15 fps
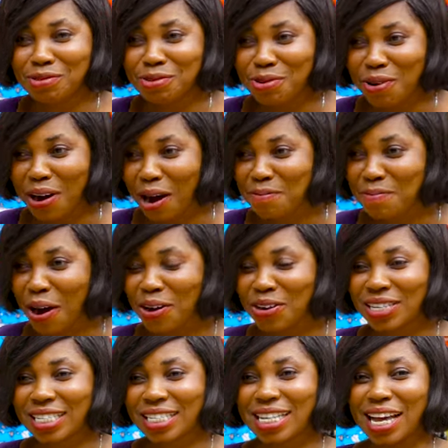go
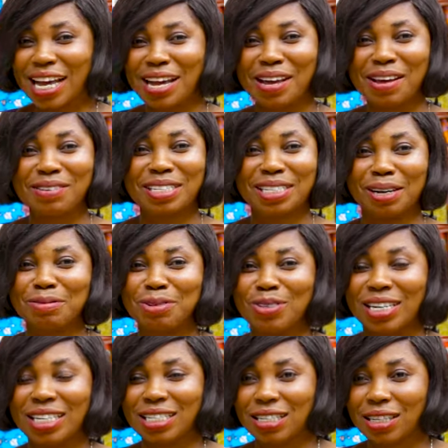about the Psalm
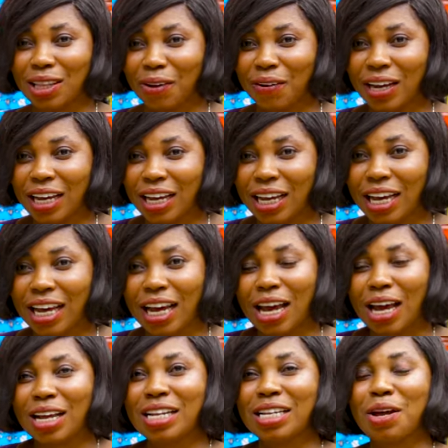23,
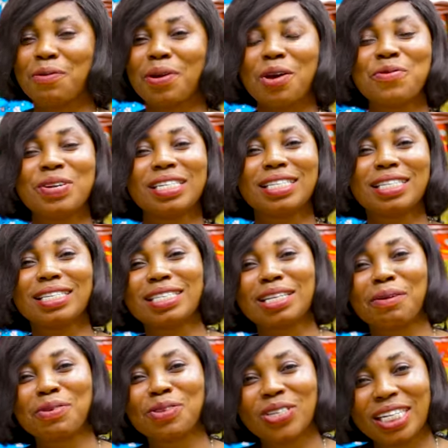the way we see
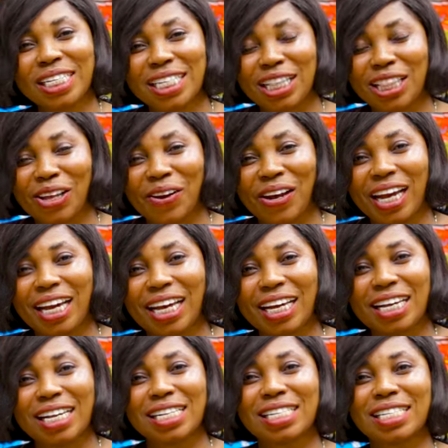Psalm 23
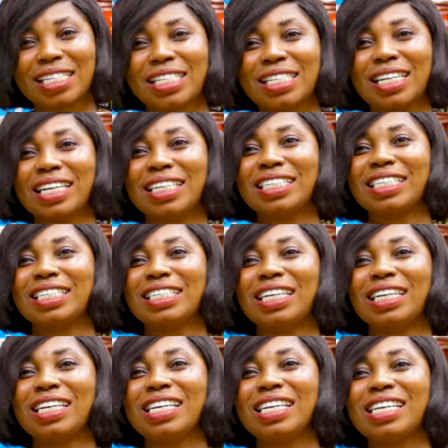is
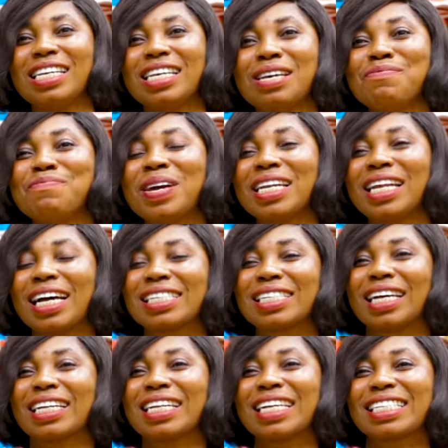he made us
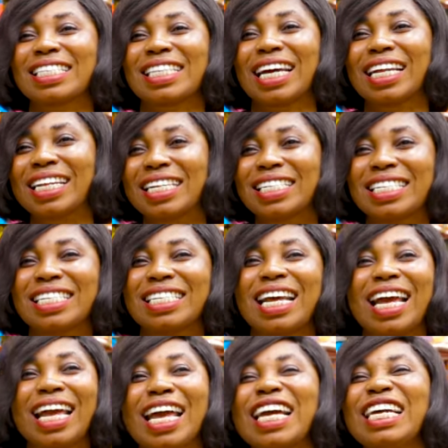understand it in
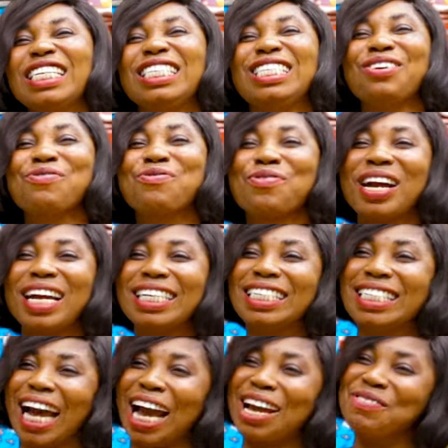a
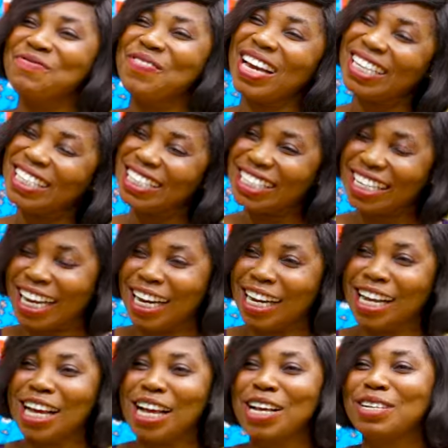different
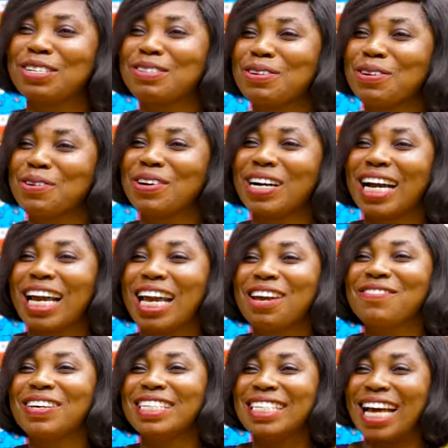dimension. Mm. So
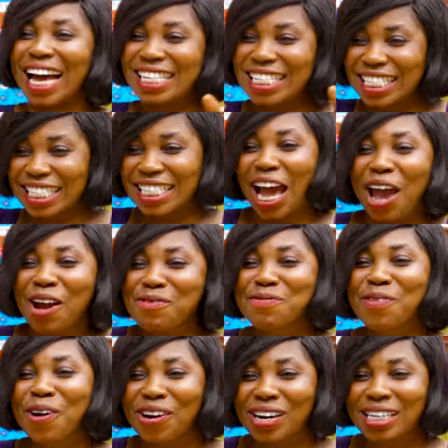even that
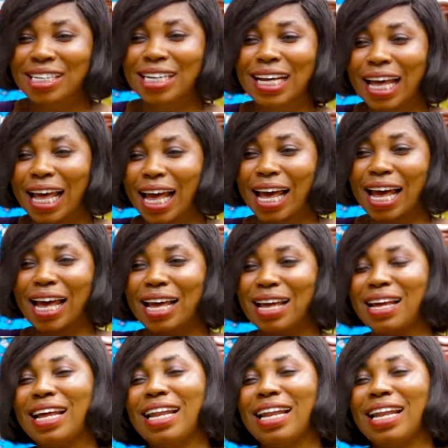sermon mm